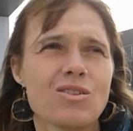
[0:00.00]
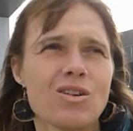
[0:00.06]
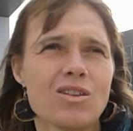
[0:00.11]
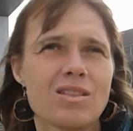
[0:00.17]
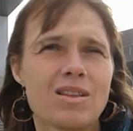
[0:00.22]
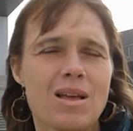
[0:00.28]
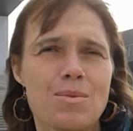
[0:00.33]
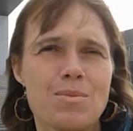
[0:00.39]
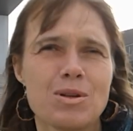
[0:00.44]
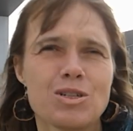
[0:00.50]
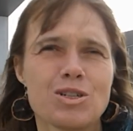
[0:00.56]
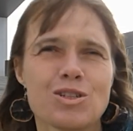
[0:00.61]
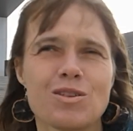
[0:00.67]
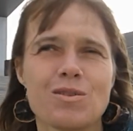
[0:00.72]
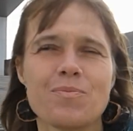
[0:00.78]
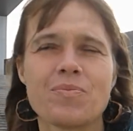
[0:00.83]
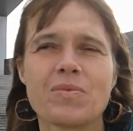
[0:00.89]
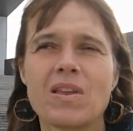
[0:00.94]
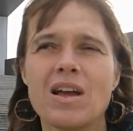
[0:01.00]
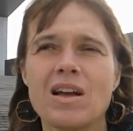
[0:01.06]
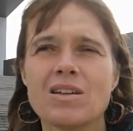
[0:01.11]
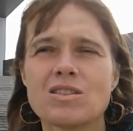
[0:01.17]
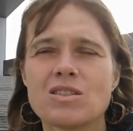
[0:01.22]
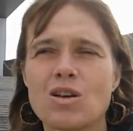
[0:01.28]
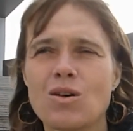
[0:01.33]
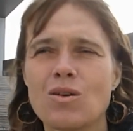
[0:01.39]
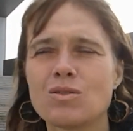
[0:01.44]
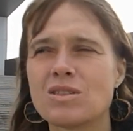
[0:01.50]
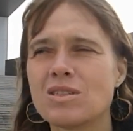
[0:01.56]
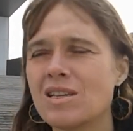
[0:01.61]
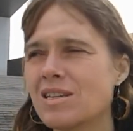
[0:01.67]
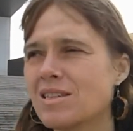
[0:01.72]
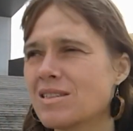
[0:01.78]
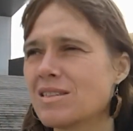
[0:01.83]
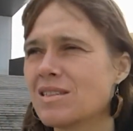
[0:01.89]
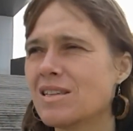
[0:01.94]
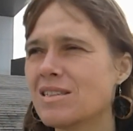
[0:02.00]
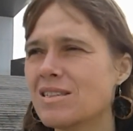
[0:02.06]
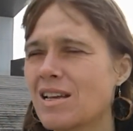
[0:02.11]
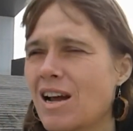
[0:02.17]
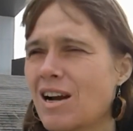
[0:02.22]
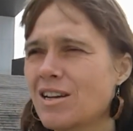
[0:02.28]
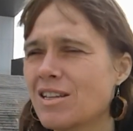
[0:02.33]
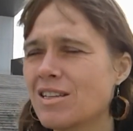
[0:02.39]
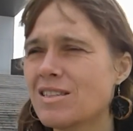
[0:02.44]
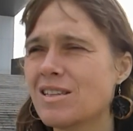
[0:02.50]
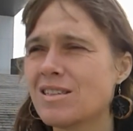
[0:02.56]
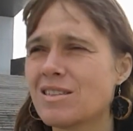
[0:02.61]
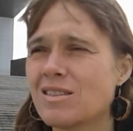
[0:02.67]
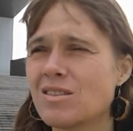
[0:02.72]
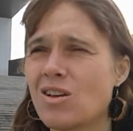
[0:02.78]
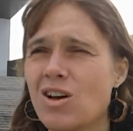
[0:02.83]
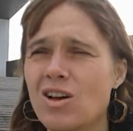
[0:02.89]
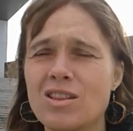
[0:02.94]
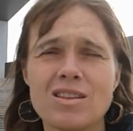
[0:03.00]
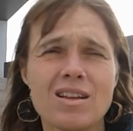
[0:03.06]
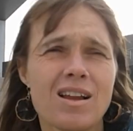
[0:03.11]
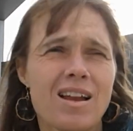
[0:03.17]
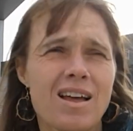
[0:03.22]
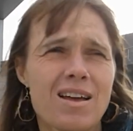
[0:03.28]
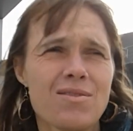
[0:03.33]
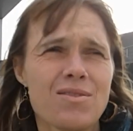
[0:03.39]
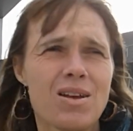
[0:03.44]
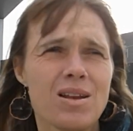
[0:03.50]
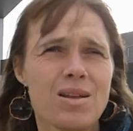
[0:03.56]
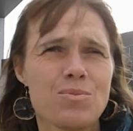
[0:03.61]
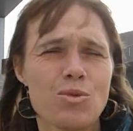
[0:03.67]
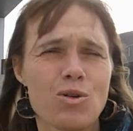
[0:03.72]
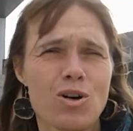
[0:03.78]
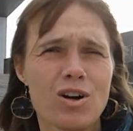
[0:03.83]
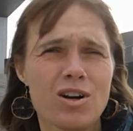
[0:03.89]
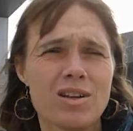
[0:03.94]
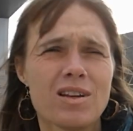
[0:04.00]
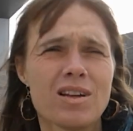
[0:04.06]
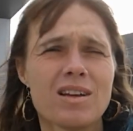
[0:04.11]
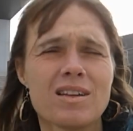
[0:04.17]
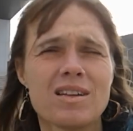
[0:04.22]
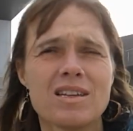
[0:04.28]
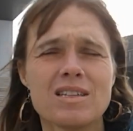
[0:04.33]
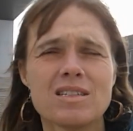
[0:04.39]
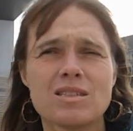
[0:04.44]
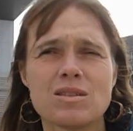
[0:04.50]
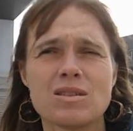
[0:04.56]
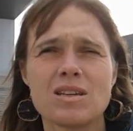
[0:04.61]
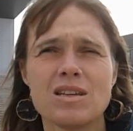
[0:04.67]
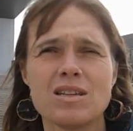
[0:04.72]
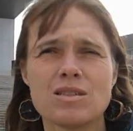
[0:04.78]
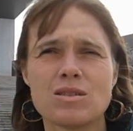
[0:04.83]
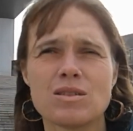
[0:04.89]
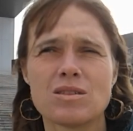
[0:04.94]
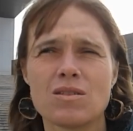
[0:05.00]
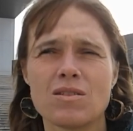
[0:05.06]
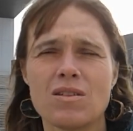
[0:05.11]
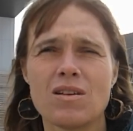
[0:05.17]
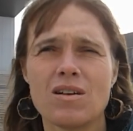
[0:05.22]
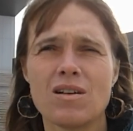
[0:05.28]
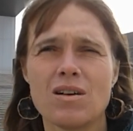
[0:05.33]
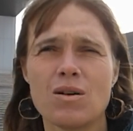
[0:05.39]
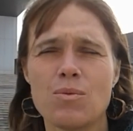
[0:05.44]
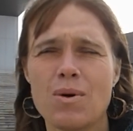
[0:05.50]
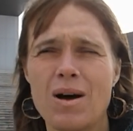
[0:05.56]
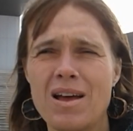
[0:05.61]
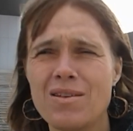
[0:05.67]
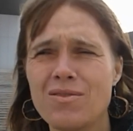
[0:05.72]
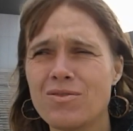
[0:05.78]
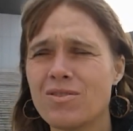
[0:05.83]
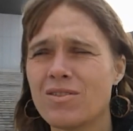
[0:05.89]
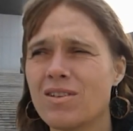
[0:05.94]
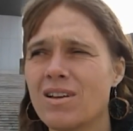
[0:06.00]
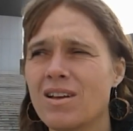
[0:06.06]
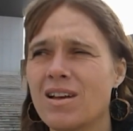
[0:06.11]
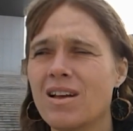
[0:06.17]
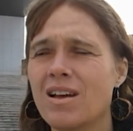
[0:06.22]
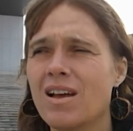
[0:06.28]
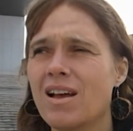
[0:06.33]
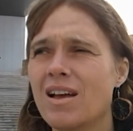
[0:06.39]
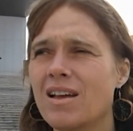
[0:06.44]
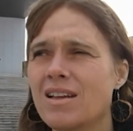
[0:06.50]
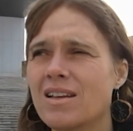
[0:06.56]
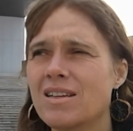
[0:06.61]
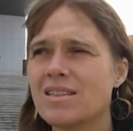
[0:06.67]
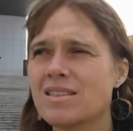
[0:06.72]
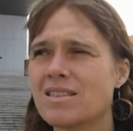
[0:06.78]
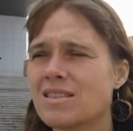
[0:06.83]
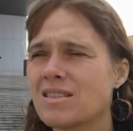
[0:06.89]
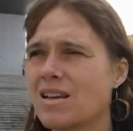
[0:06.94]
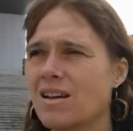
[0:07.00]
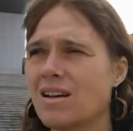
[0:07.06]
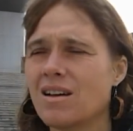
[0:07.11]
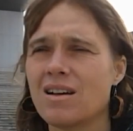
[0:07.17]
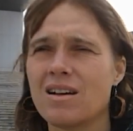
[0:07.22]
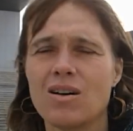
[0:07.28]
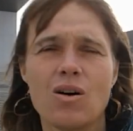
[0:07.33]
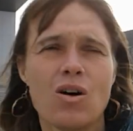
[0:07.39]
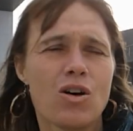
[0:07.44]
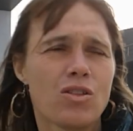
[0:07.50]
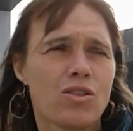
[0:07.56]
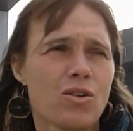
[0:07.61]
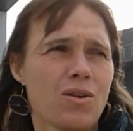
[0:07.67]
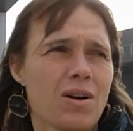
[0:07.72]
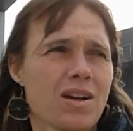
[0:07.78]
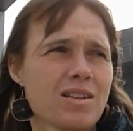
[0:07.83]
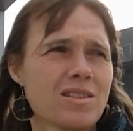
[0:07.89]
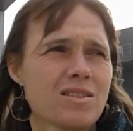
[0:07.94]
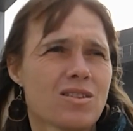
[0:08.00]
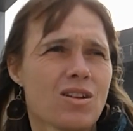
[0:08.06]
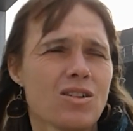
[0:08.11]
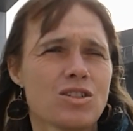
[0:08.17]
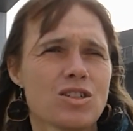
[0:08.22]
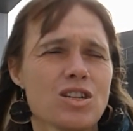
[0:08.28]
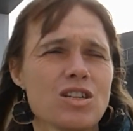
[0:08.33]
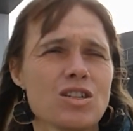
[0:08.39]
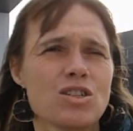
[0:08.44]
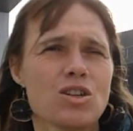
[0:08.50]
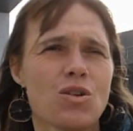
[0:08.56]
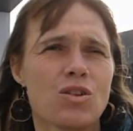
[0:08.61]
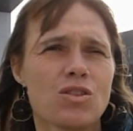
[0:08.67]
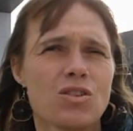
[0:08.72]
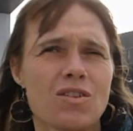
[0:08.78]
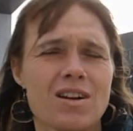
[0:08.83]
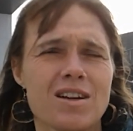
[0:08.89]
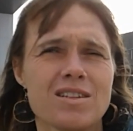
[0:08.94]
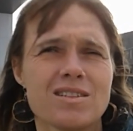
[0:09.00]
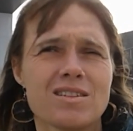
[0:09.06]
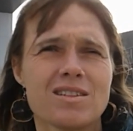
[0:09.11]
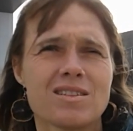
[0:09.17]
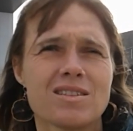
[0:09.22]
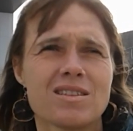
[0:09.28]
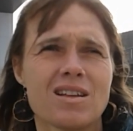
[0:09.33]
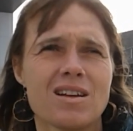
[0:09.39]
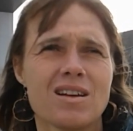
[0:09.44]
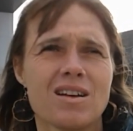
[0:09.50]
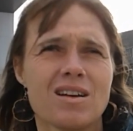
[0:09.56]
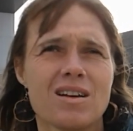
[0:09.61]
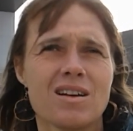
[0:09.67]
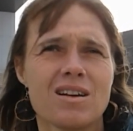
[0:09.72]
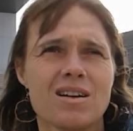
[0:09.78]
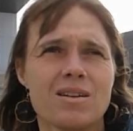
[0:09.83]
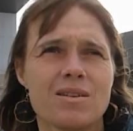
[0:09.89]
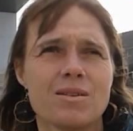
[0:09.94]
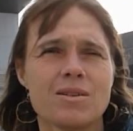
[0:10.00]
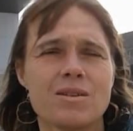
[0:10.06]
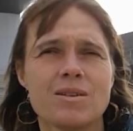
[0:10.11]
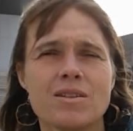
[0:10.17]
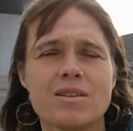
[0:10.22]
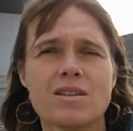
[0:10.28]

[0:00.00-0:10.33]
it got damaged. So since this artist is not alive anymore, his, his uh, wife is uh, authorized. Now she, she authorizes the,